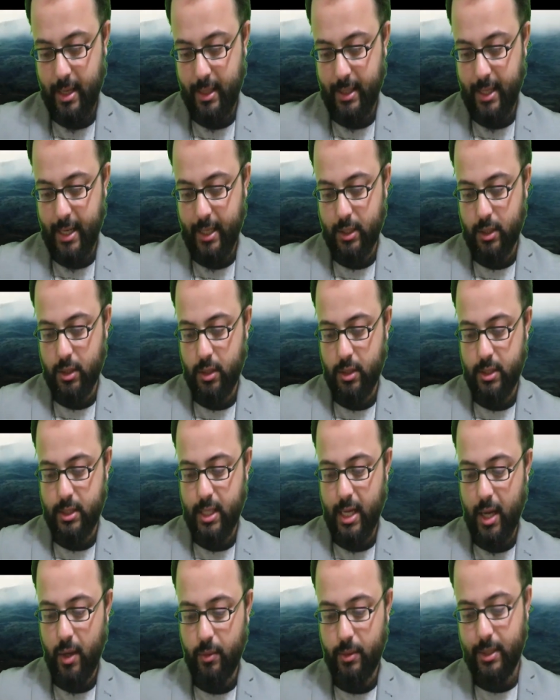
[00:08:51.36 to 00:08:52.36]
that the
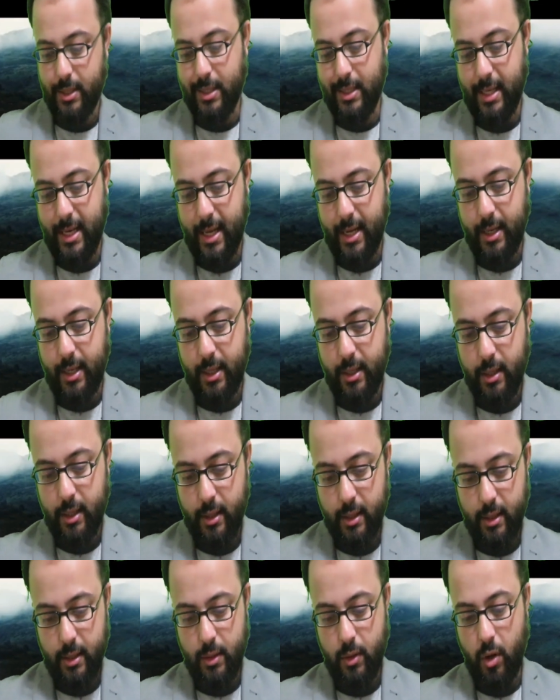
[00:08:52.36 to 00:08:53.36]
South Atlantic
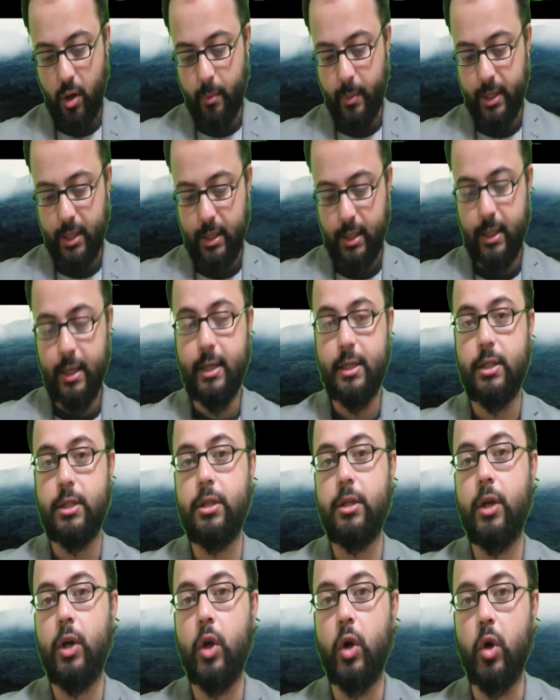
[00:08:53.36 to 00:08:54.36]
anomaly
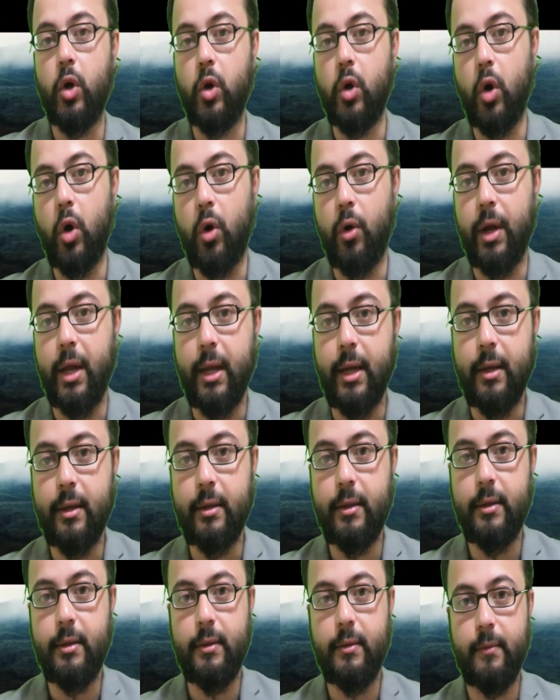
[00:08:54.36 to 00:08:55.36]
is growing.
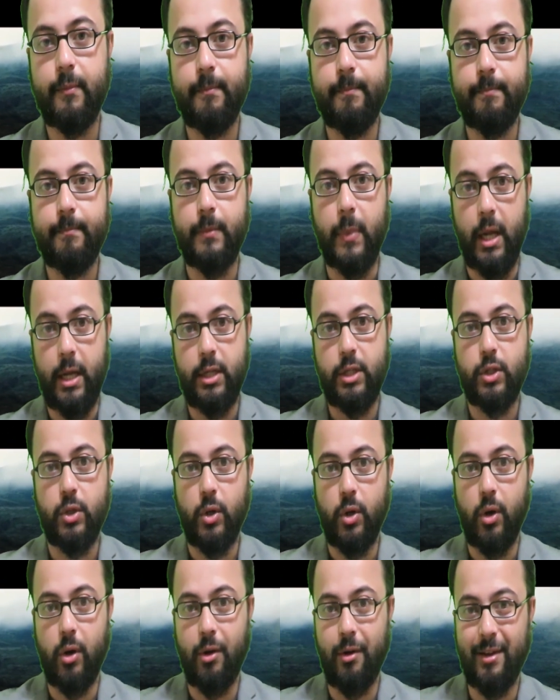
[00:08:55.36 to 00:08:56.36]
It's
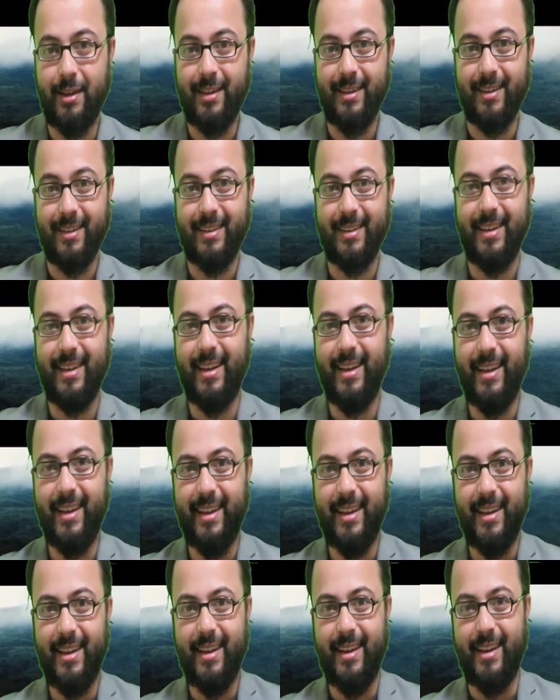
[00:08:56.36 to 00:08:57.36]
growing.
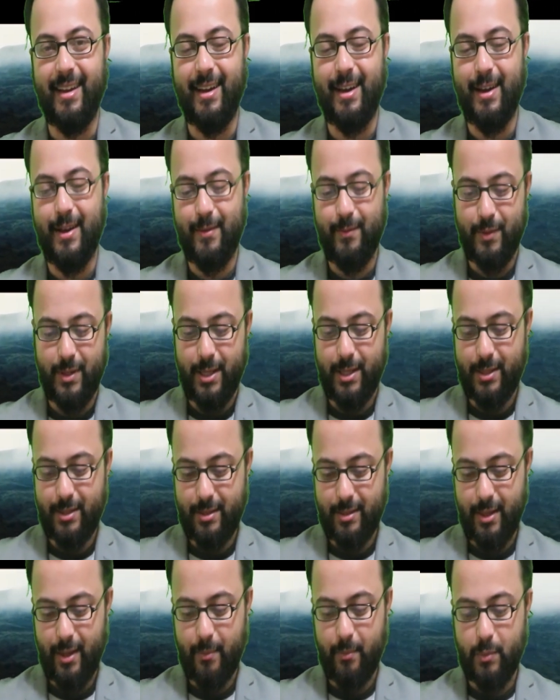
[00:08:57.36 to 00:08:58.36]
There's
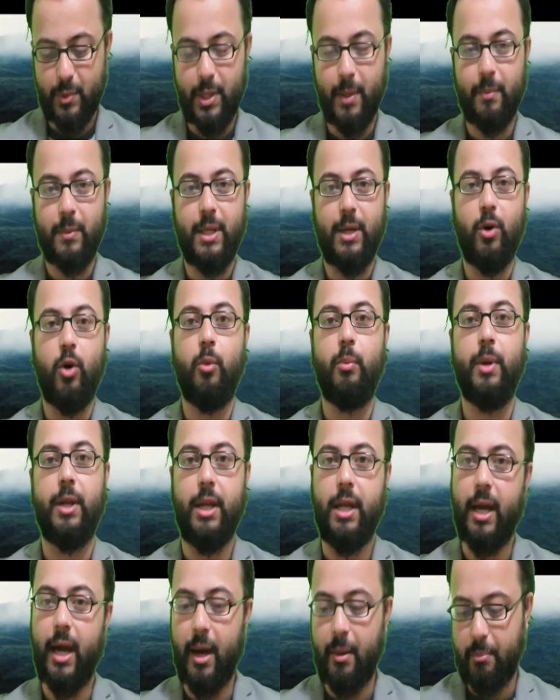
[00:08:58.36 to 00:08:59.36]
something
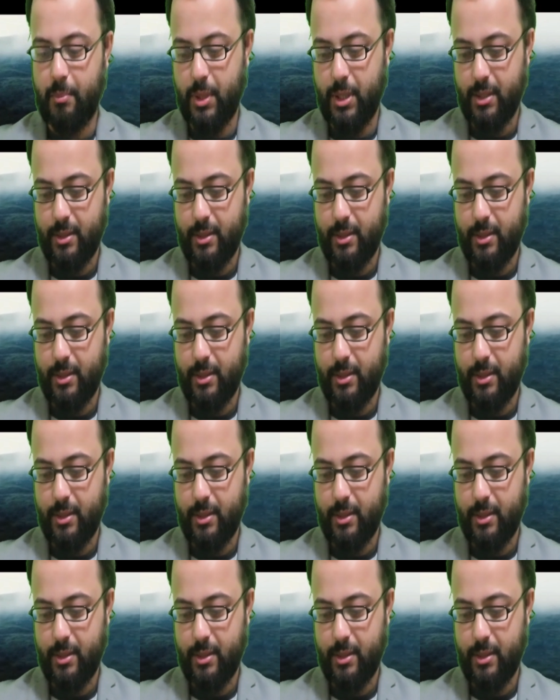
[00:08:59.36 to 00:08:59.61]
opening up.